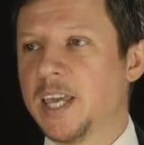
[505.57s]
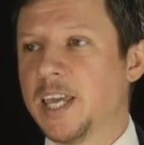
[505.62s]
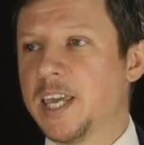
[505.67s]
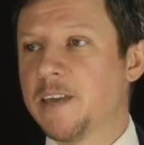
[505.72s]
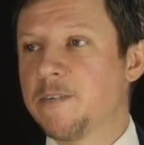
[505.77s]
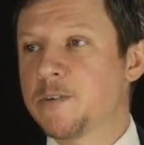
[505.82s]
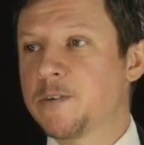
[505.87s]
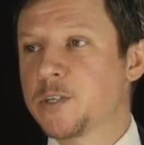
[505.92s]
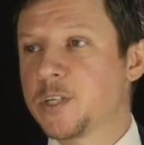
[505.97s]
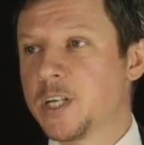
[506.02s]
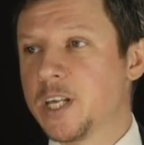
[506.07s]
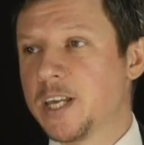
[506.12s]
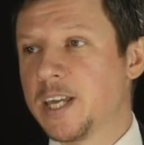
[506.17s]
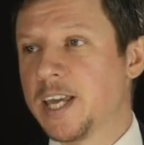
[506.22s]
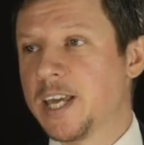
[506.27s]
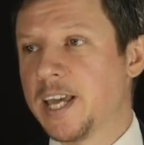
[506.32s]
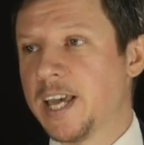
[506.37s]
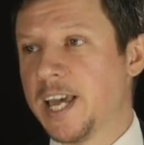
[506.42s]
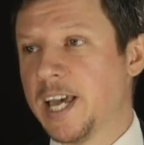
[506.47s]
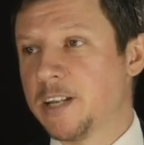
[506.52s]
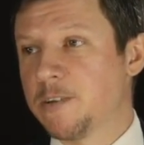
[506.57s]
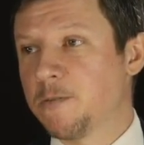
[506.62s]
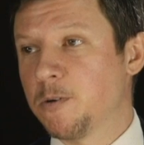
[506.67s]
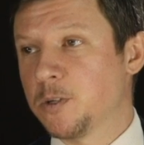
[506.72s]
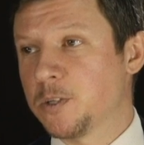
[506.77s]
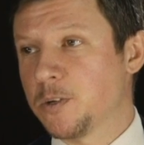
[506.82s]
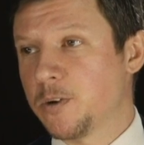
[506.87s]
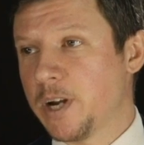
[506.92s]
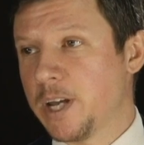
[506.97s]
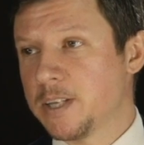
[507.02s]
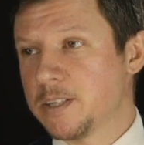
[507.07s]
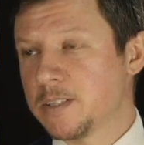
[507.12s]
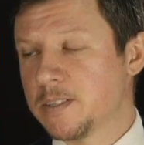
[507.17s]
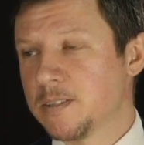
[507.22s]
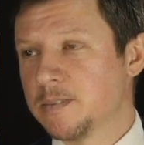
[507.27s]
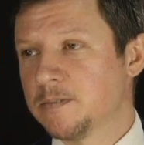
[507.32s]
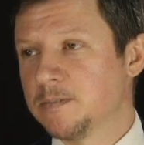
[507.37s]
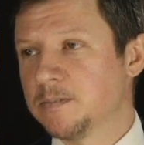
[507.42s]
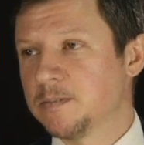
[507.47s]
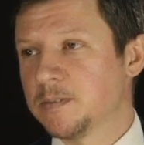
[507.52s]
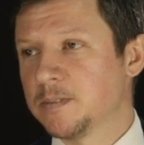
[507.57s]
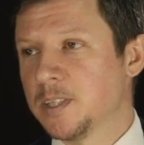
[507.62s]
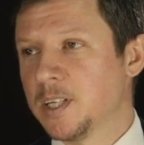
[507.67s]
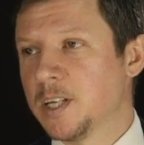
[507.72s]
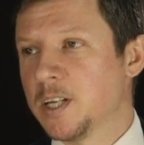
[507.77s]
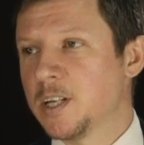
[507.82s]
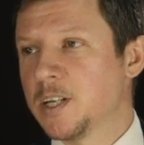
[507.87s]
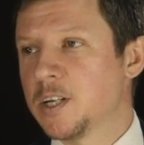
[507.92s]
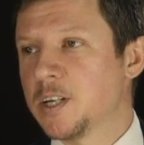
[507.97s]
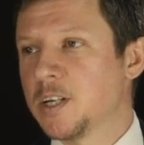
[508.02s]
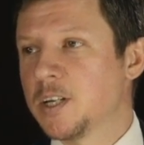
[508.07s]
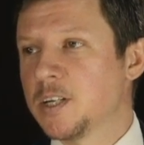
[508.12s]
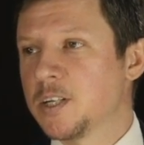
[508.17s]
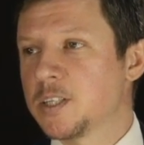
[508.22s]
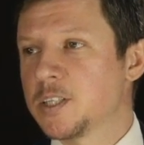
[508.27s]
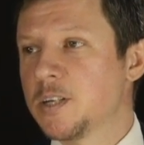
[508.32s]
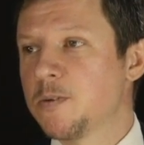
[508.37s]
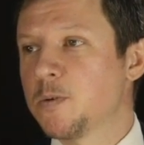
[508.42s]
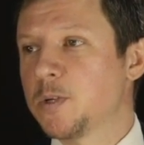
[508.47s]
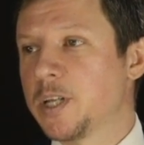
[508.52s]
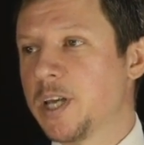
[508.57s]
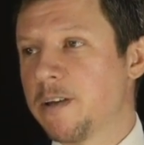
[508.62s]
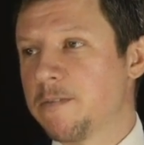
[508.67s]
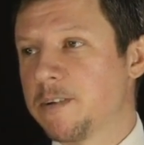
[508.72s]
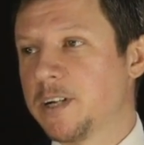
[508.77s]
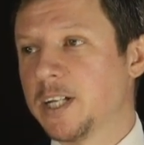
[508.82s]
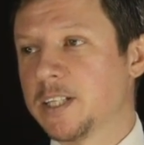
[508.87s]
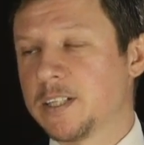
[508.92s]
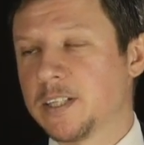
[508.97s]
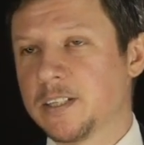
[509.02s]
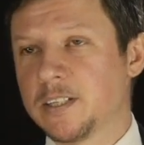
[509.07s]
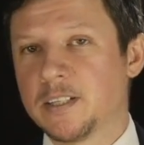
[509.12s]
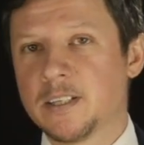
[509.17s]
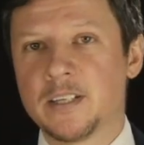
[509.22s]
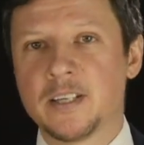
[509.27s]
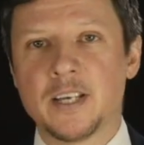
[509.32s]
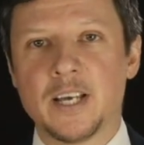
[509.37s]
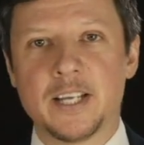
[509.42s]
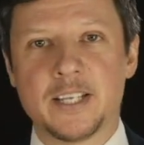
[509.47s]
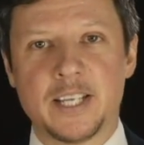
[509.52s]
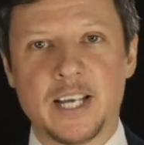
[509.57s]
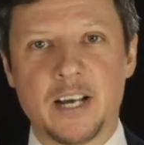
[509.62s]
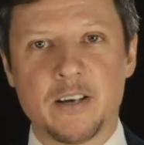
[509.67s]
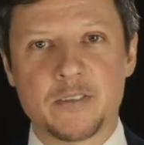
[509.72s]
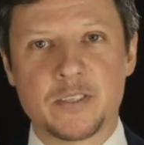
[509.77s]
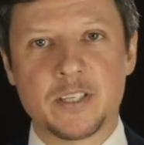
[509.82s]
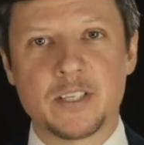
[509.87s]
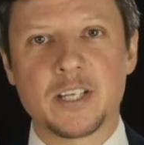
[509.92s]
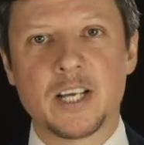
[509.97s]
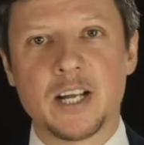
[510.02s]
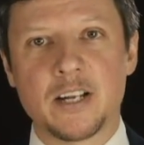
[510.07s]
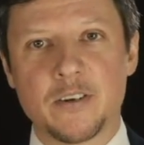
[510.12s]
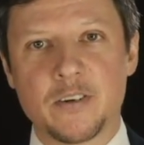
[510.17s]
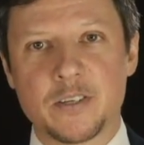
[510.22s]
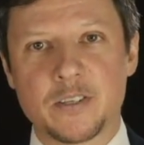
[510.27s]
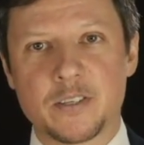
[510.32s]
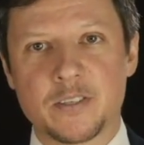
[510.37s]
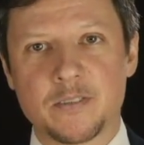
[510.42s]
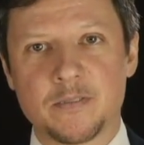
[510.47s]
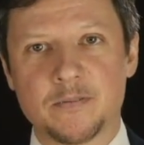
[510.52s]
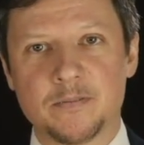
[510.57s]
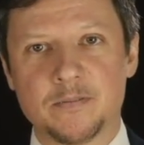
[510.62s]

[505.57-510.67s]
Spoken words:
If she had won the race, she would have gotten $1,000.